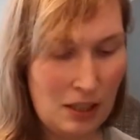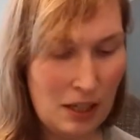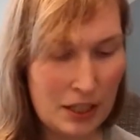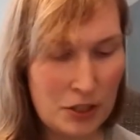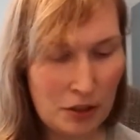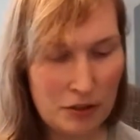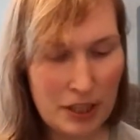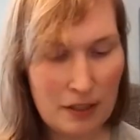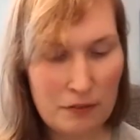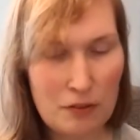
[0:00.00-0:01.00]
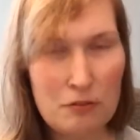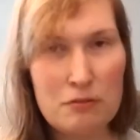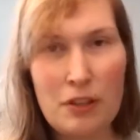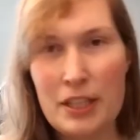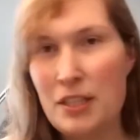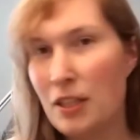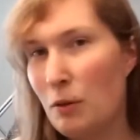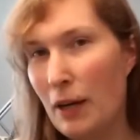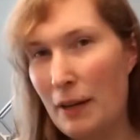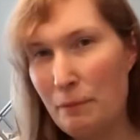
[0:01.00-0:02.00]
I don't have the right
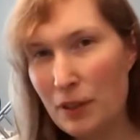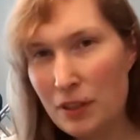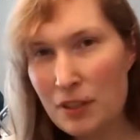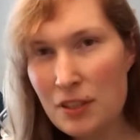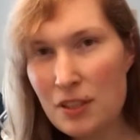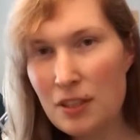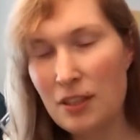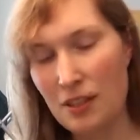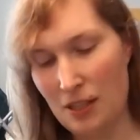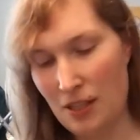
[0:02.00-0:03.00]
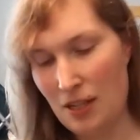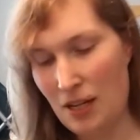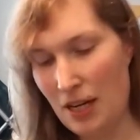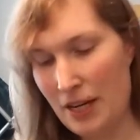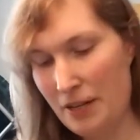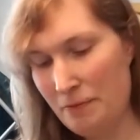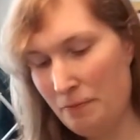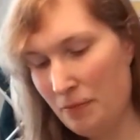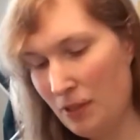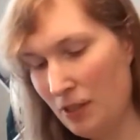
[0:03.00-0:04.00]
equipment.
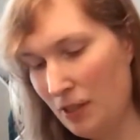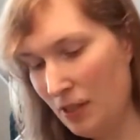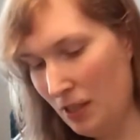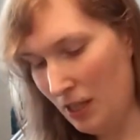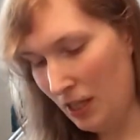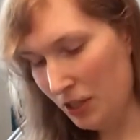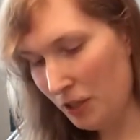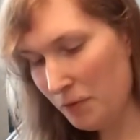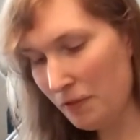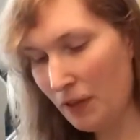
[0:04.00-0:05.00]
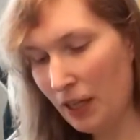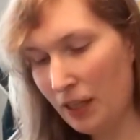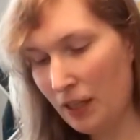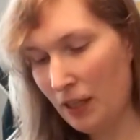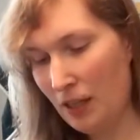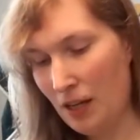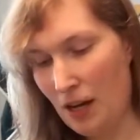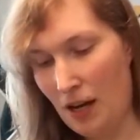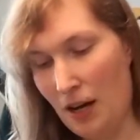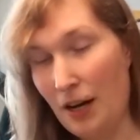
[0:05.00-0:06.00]
In terms of like,
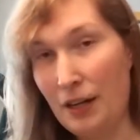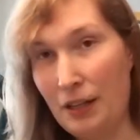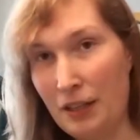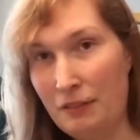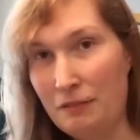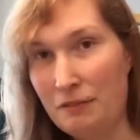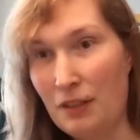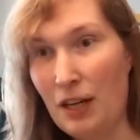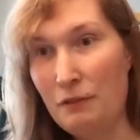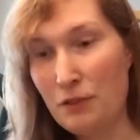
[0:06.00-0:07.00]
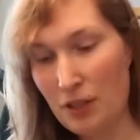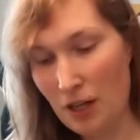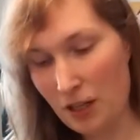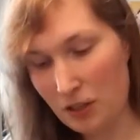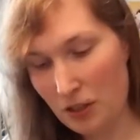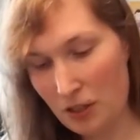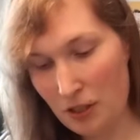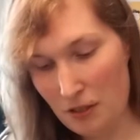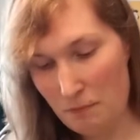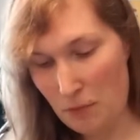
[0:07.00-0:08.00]
I've got
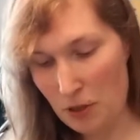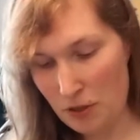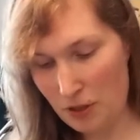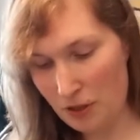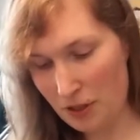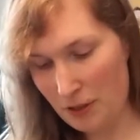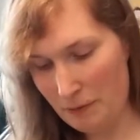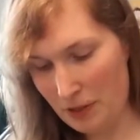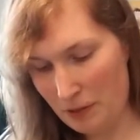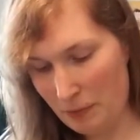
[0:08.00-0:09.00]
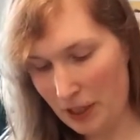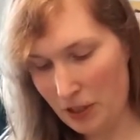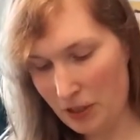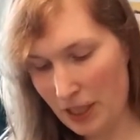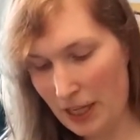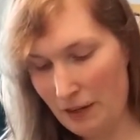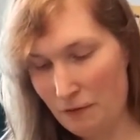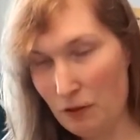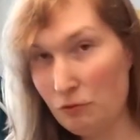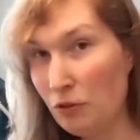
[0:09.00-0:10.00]
musical equipment, but I don't have
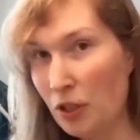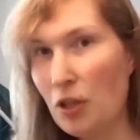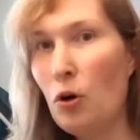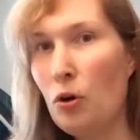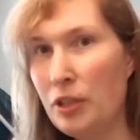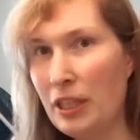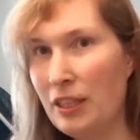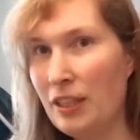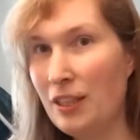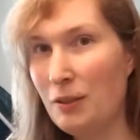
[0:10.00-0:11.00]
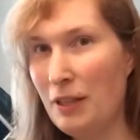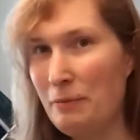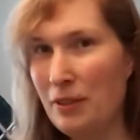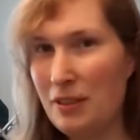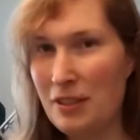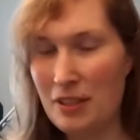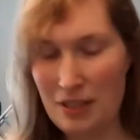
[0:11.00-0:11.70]
recording equipment.